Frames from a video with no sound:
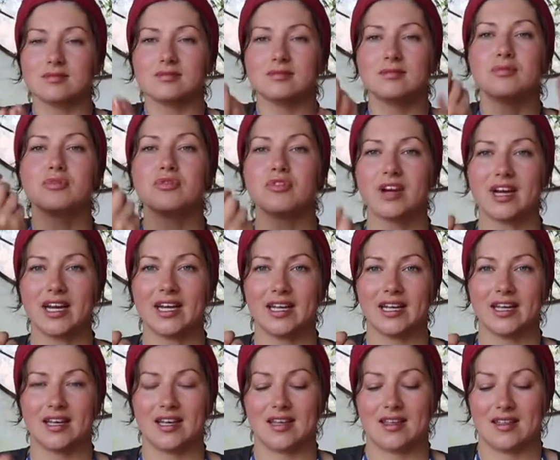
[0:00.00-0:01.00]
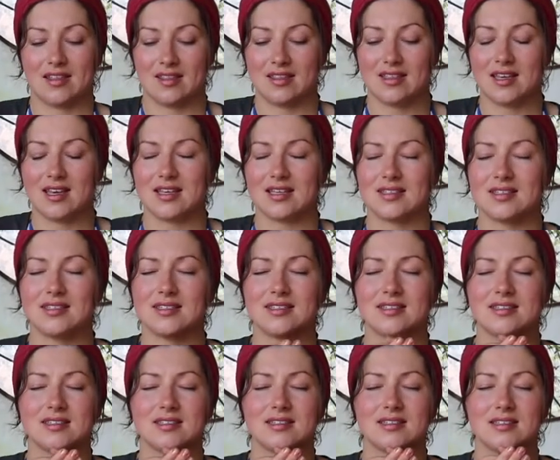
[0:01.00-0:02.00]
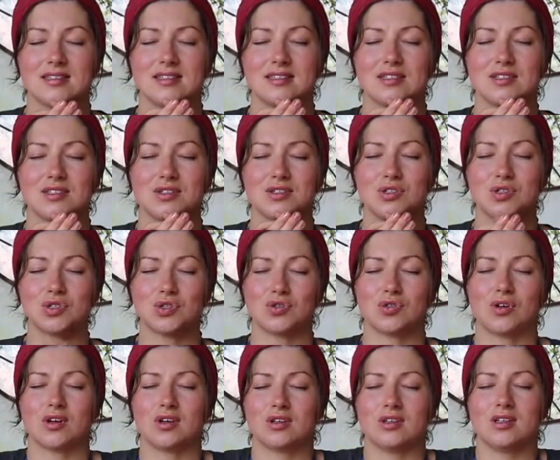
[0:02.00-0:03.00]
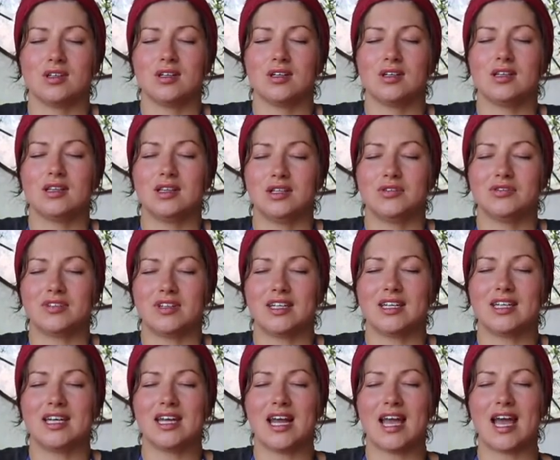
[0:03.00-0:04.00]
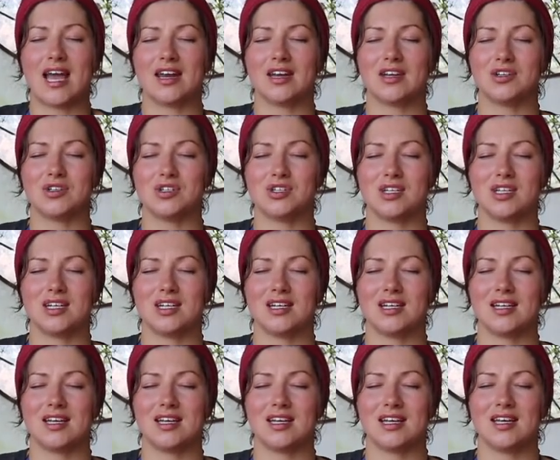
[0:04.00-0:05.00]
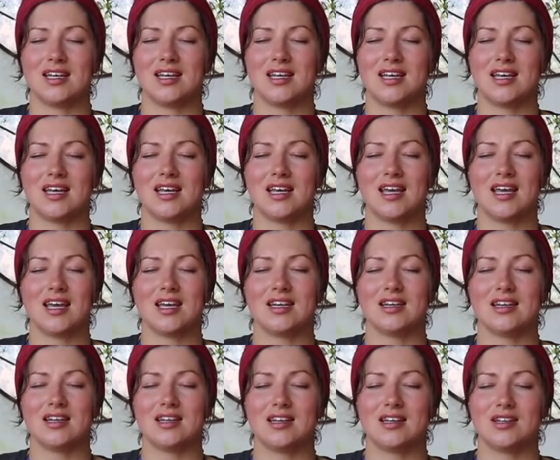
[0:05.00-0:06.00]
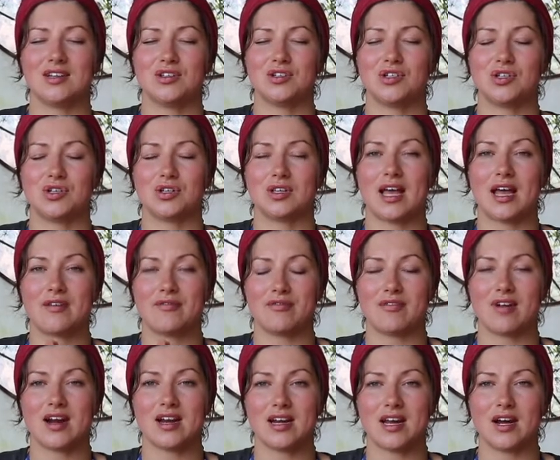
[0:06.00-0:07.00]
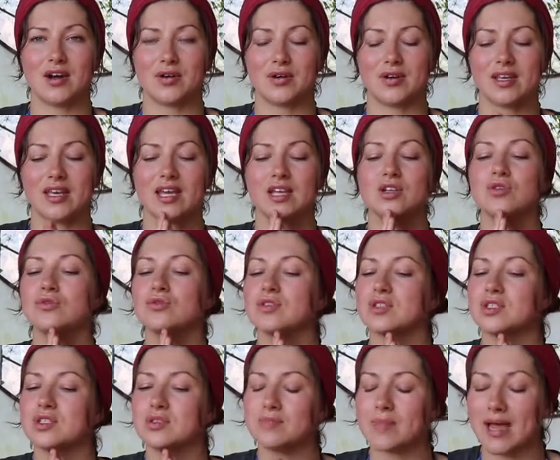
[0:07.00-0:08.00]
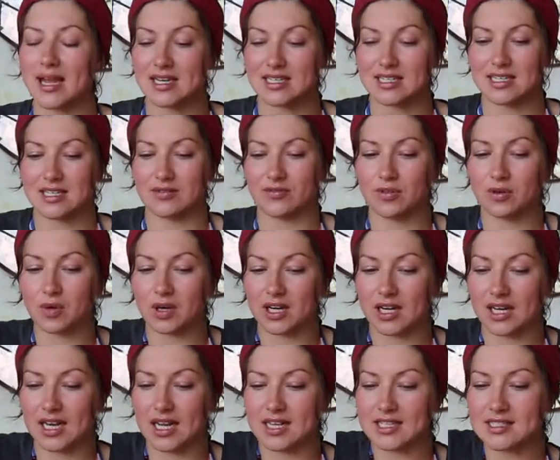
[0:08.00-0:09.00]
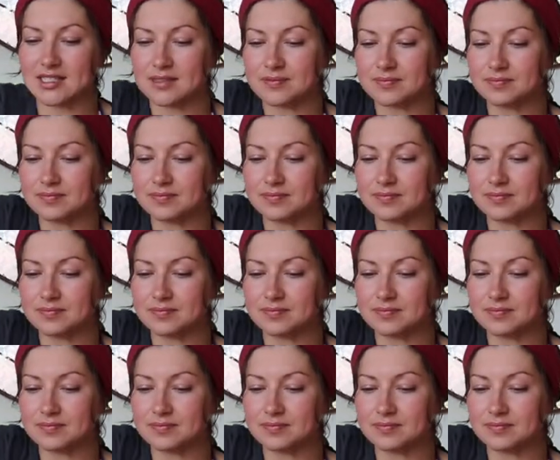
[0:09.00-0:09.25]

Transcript: bring this strong, loving energy into your life right now? Can you respect it for what it is?